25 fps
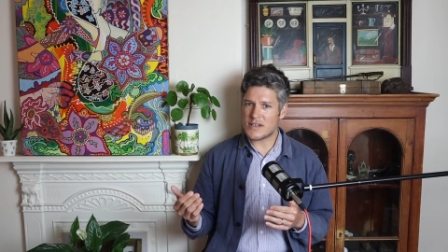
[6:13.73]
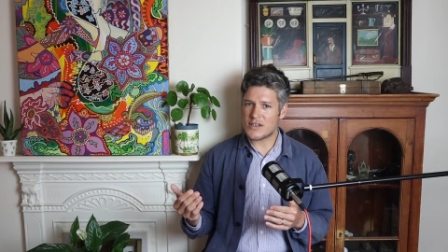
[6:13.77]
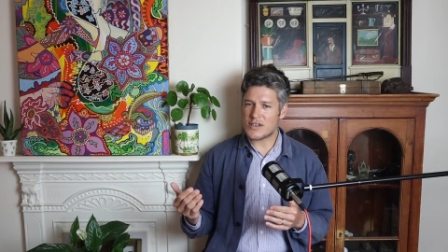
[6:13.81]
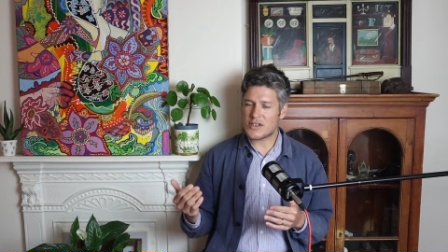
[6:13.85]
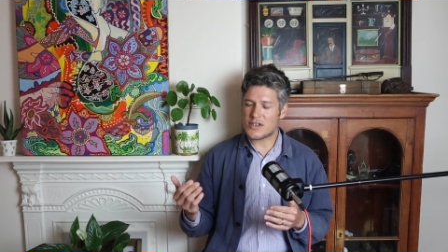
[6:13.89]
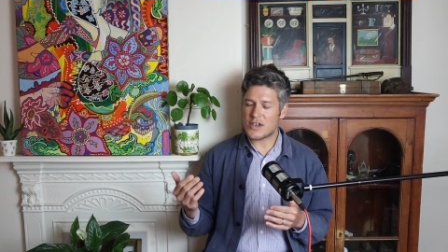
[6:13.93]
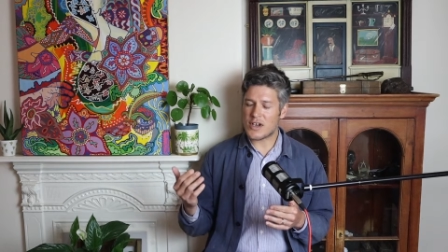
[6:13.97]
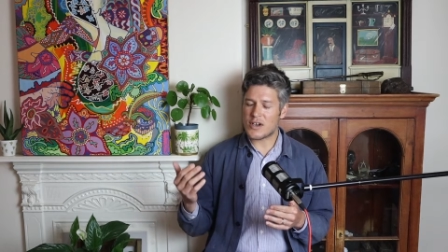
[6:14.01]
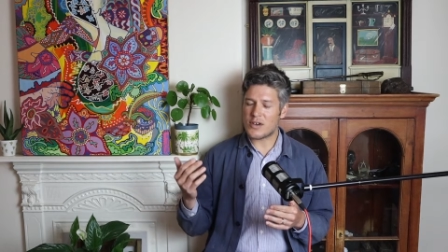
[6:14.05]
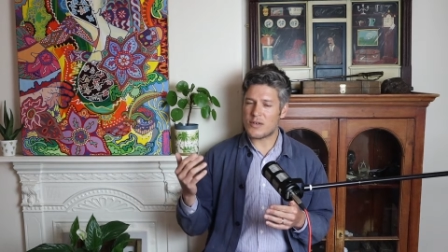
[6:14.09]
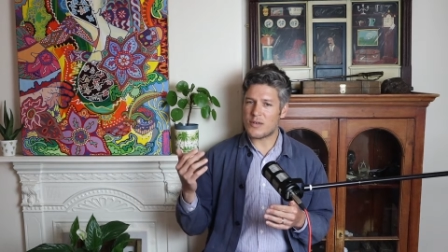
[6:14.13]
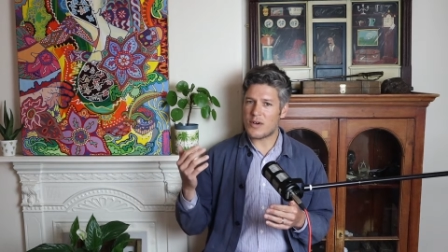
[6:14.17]

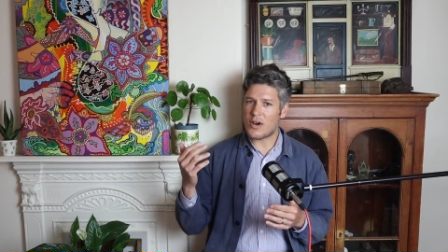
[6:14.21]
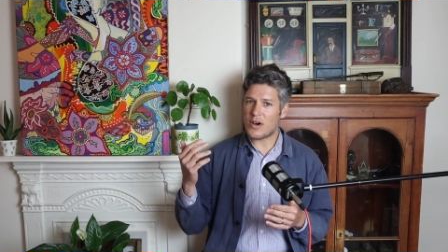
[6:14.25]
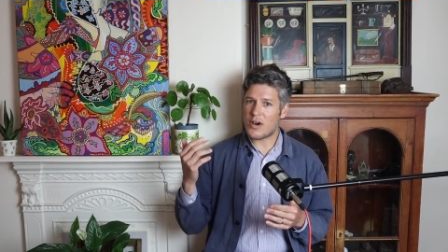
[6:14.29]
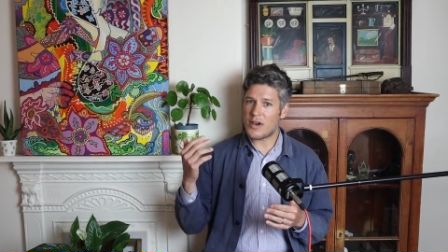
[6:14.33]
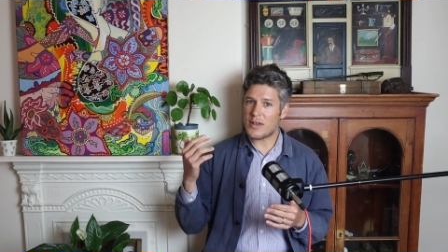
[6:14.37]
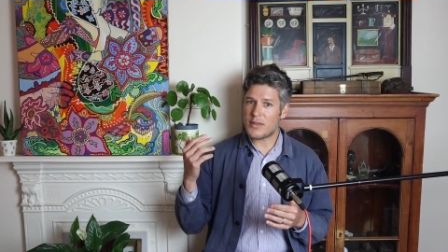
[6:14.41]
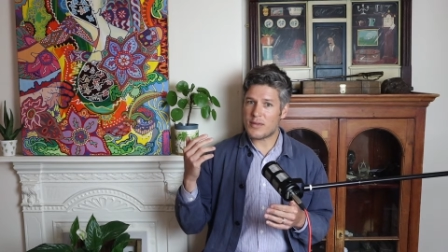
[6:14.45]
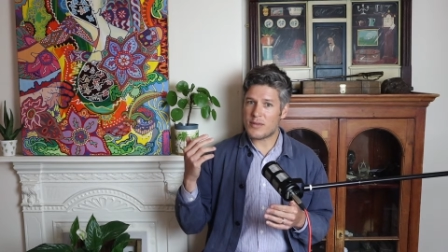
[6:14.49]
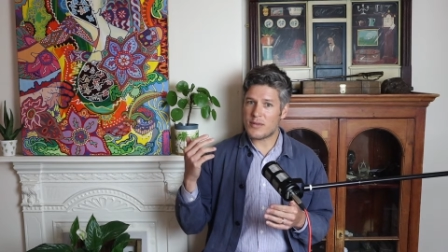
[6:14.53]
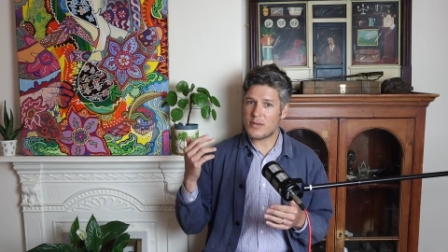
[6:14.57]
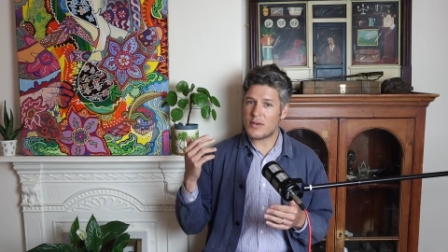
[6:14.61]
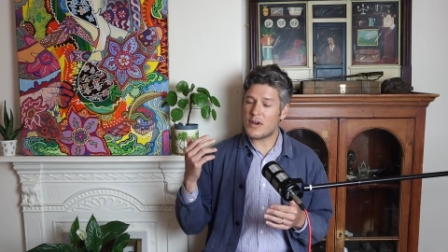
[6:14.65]
so
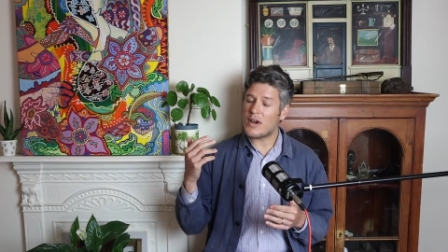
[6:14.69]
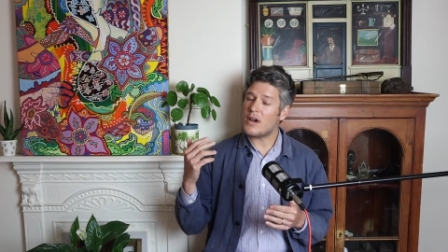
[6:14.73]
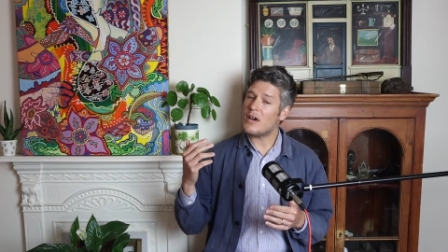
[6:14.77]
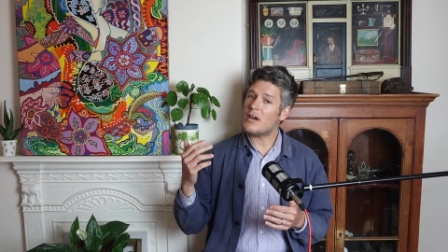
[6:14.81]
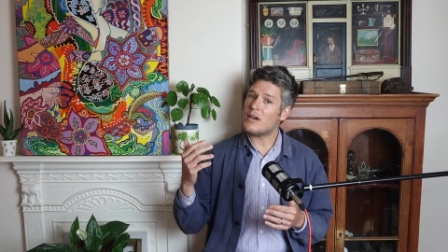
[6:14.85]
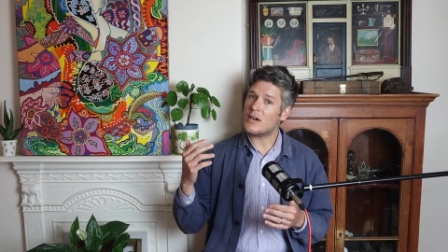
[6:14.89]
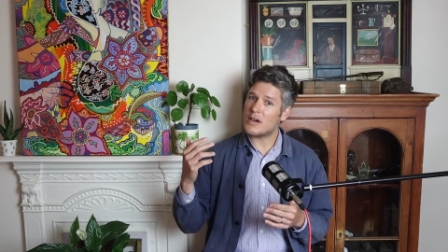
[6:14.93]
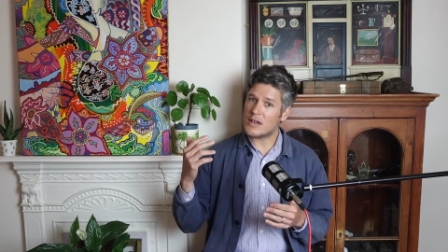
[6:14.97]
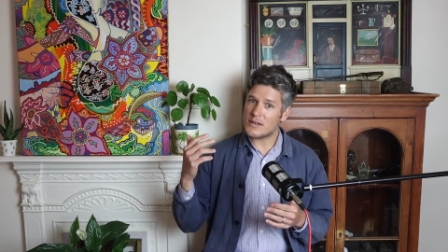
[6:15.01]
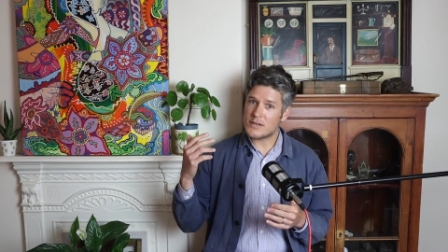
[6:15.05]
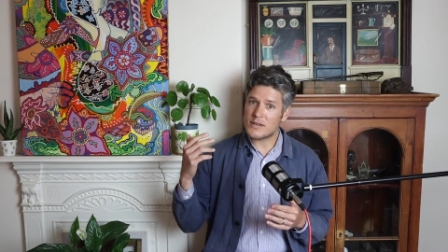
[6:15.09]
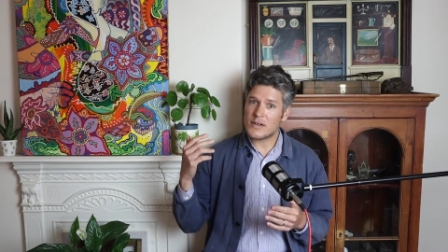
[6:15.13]
I thought,
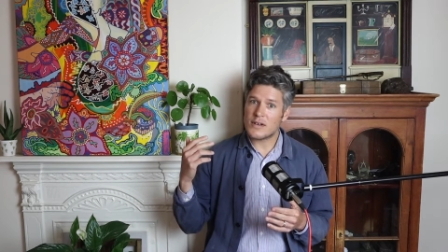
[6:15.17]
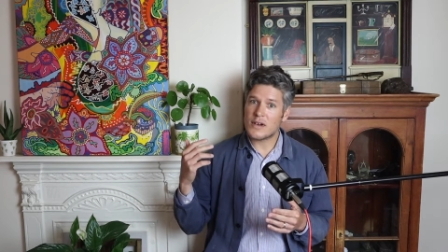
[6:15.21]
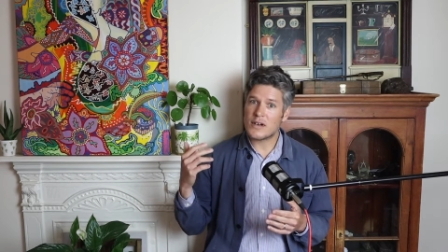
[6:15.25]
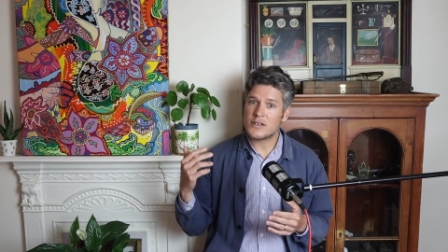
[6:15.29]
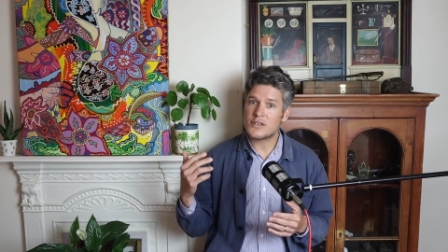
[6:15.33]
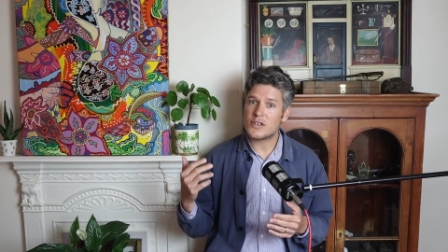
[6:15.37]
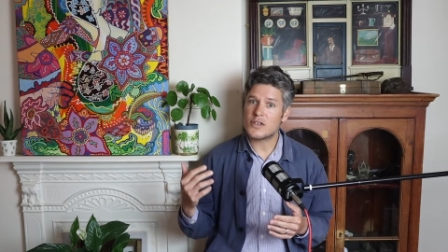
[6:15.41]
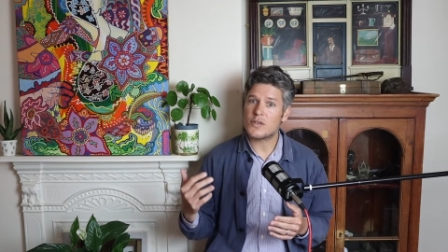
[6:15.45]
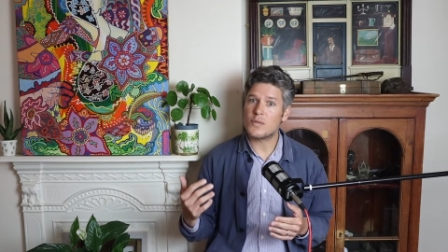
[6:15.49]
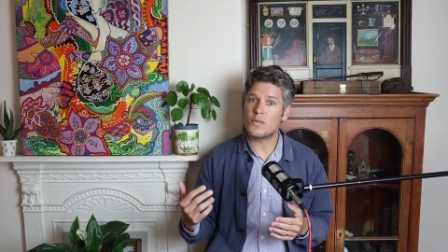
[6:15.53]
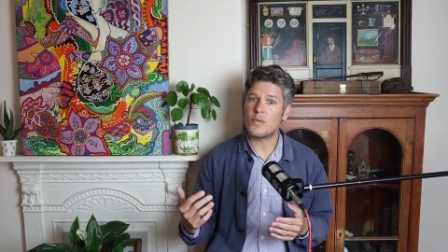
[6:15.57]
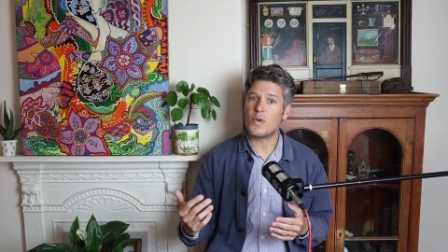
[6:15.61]
oh, I'll
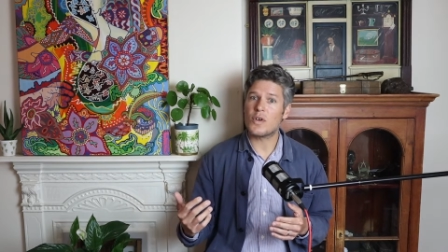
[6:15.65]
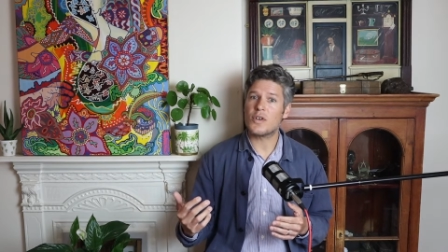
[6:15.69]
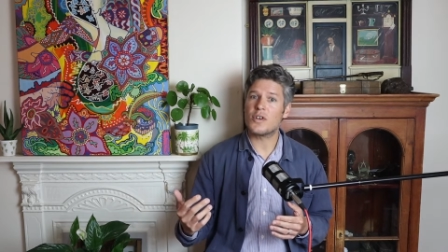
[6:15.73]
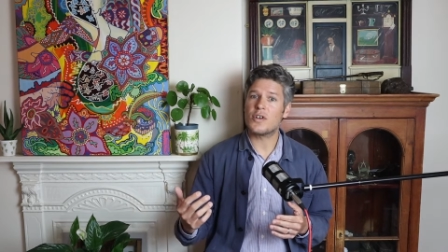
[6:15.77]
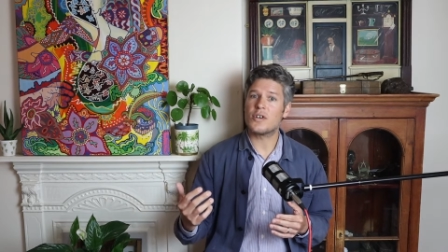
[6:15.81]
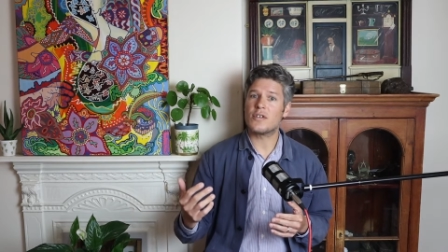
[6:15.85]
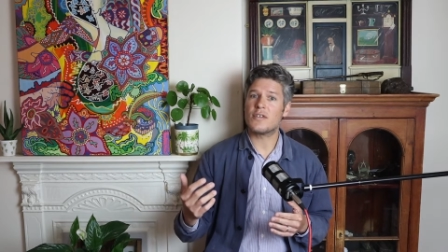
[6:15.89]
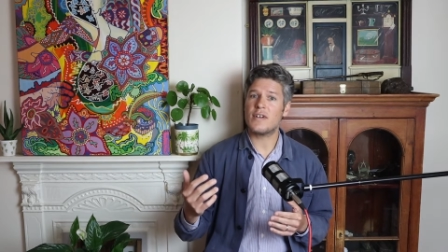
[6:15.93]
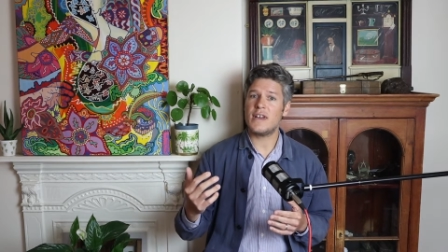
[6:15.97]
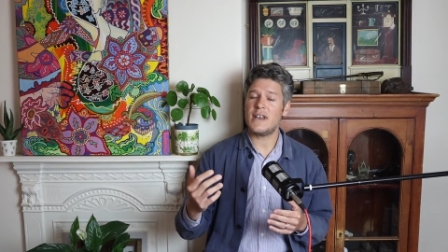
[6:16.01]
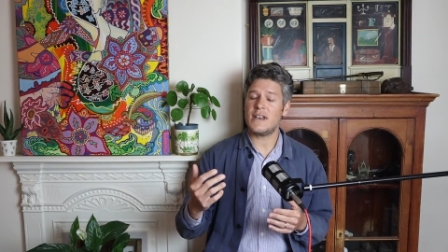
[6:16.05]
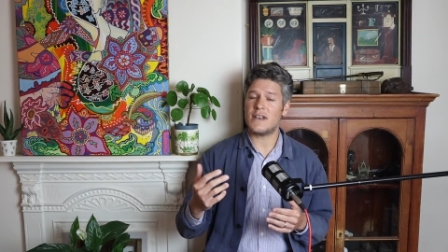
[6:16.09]
just
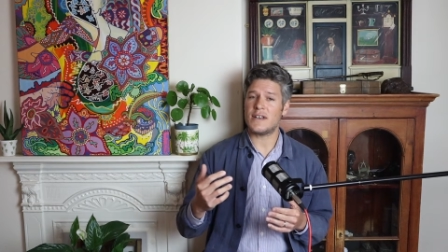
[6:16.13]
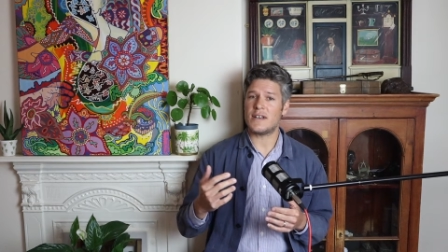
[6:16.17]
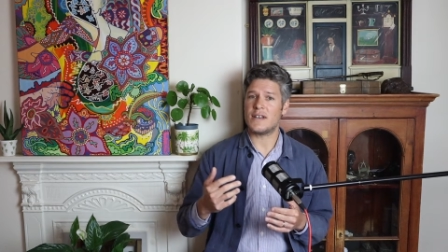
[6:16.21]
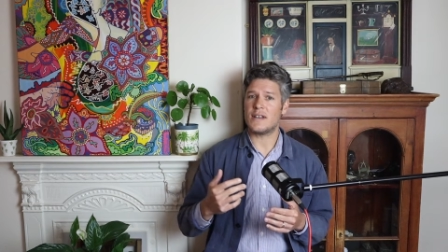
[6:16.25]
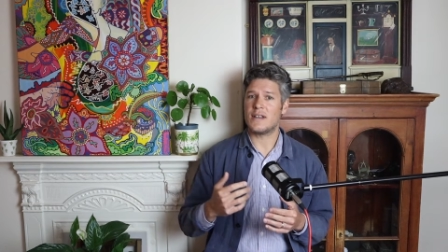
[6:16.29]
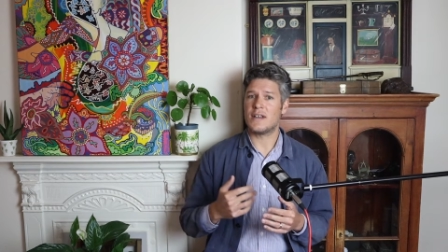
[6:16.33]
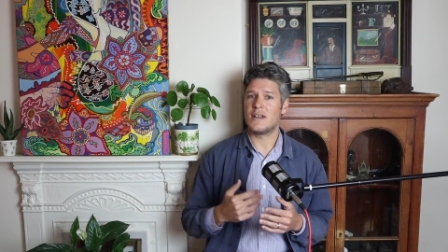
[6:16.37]
wander in.